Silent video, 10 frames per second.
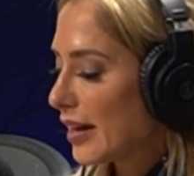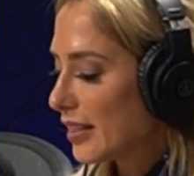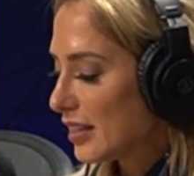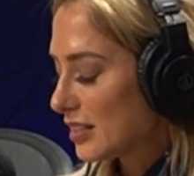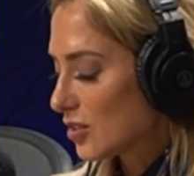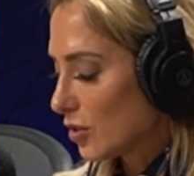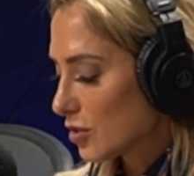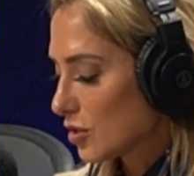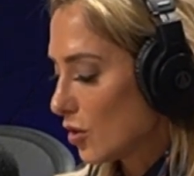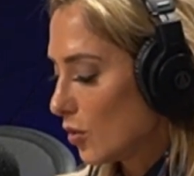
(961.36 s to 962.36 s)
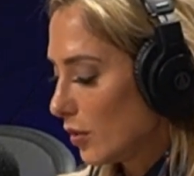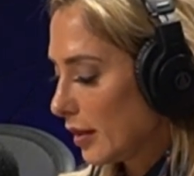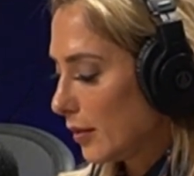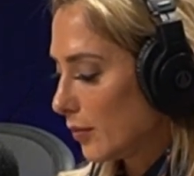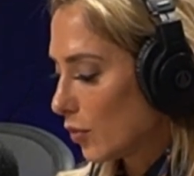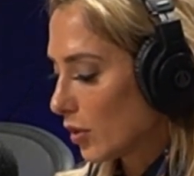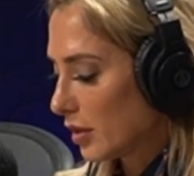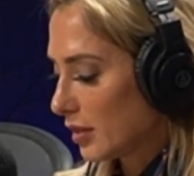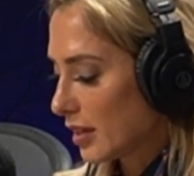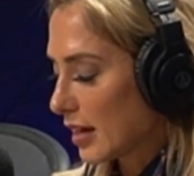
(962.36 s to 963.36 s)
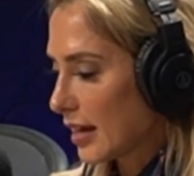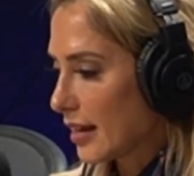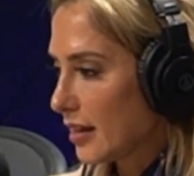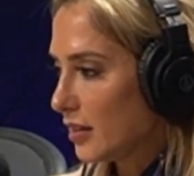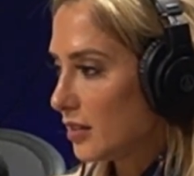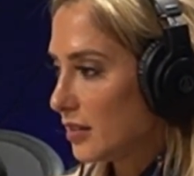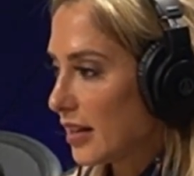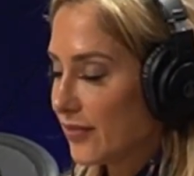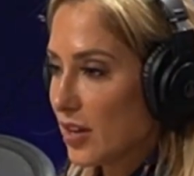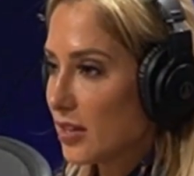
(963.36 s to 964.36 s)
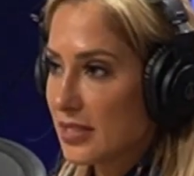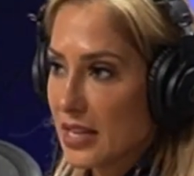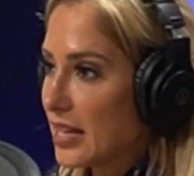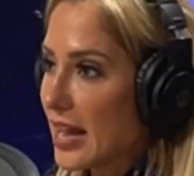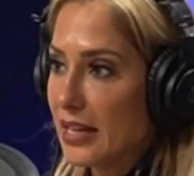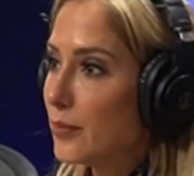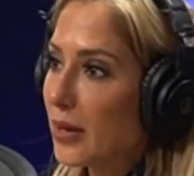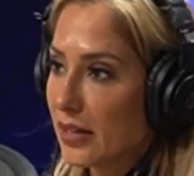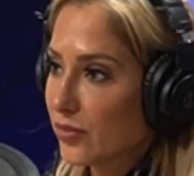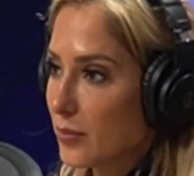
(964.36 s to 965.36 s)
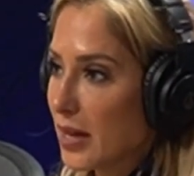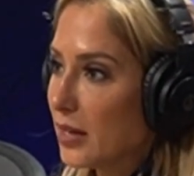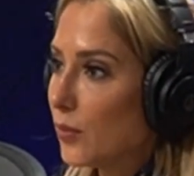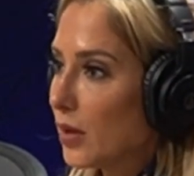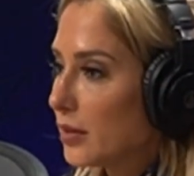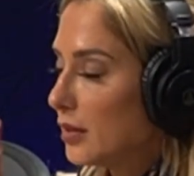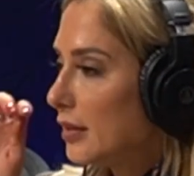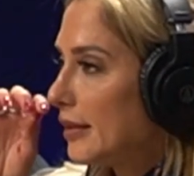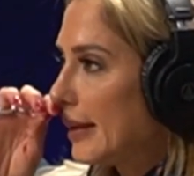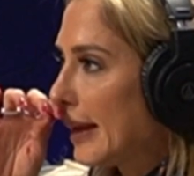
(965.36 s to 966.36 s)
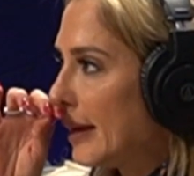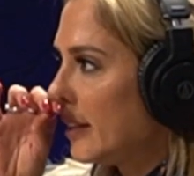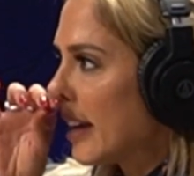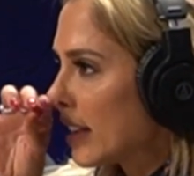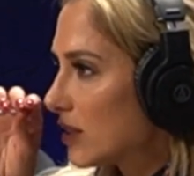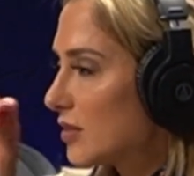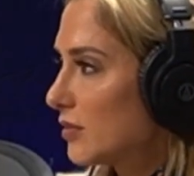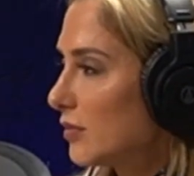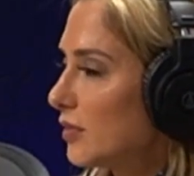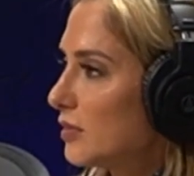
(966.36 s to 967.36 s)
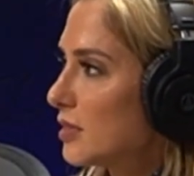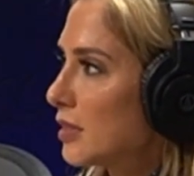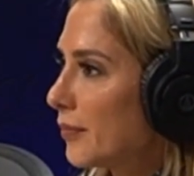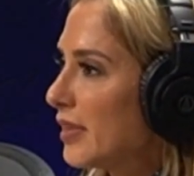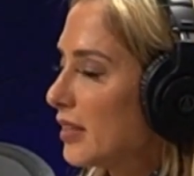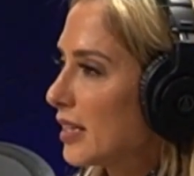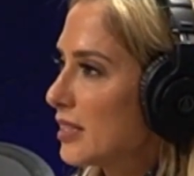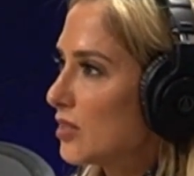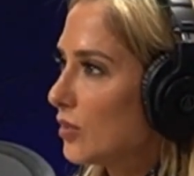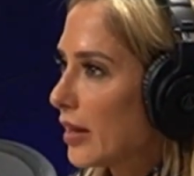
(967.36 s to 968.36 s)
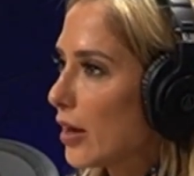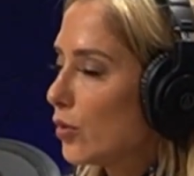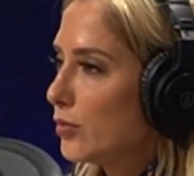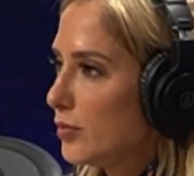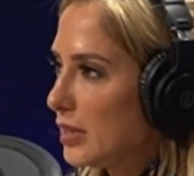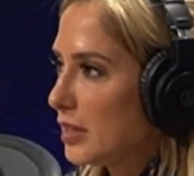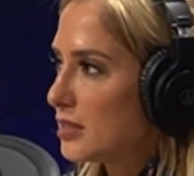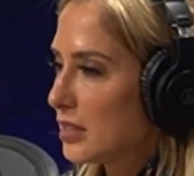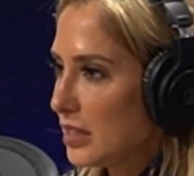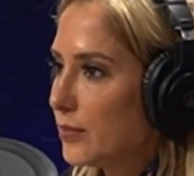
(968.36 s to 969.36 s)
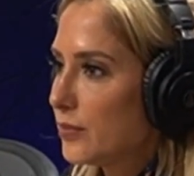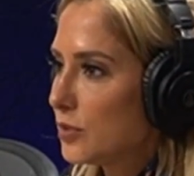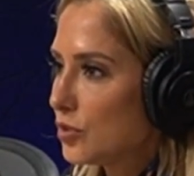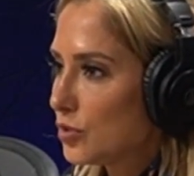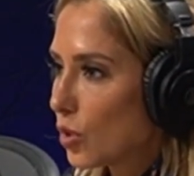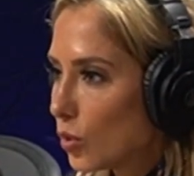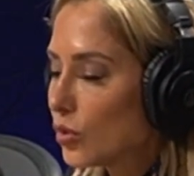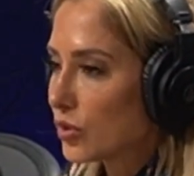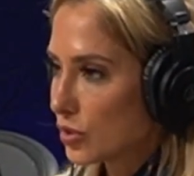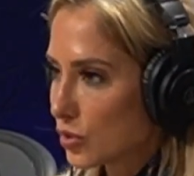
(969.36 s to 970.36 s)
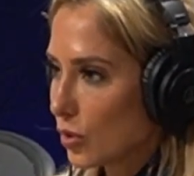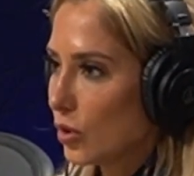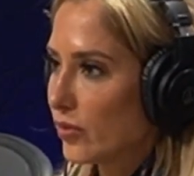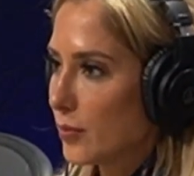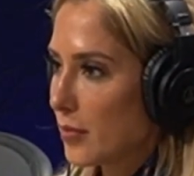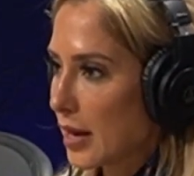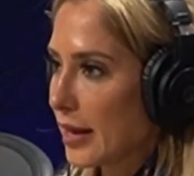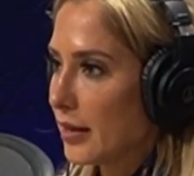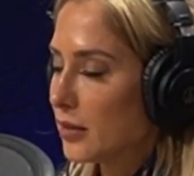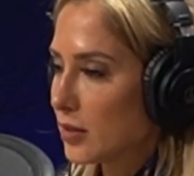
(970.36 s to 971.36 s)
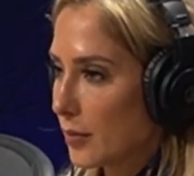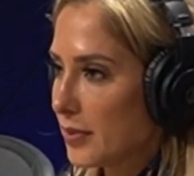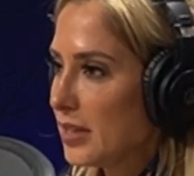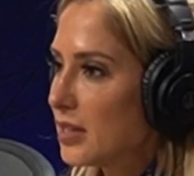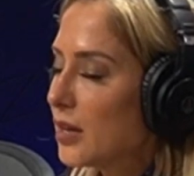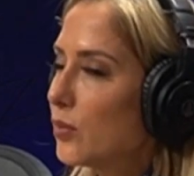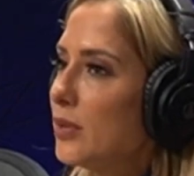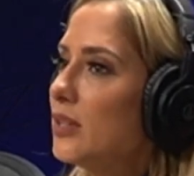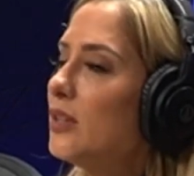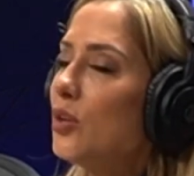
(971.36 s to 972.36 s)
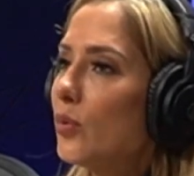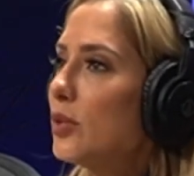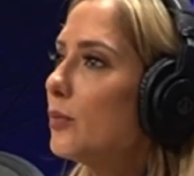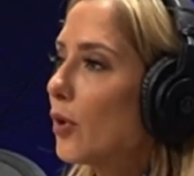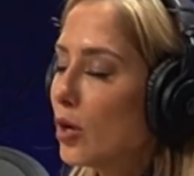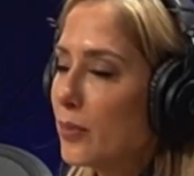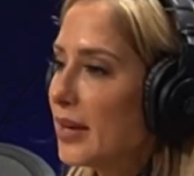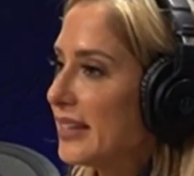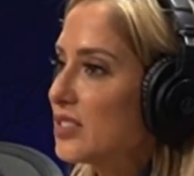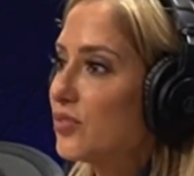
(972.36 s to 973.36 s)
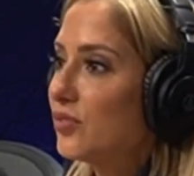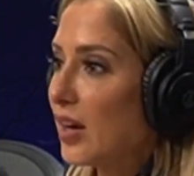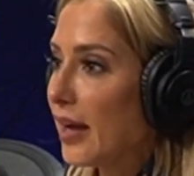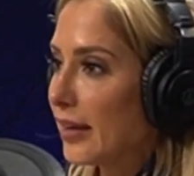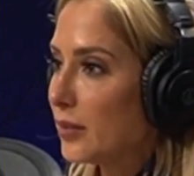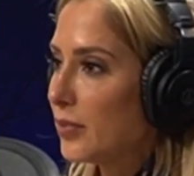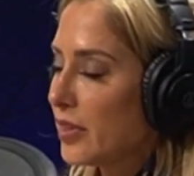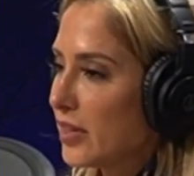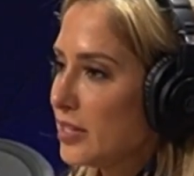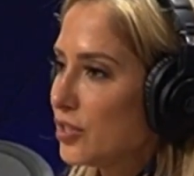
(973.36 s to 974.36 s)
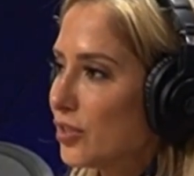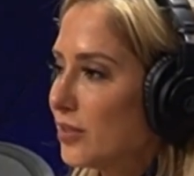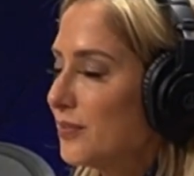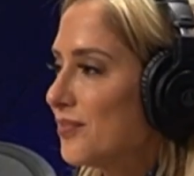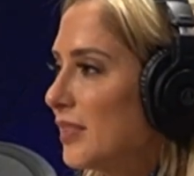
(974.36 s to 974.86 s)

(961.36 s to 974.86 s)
I think it's also important that I have not taken any money from anyone, and that's something that has allowed me to keep total control over my company. Not when you borrow money, it's fine, but then you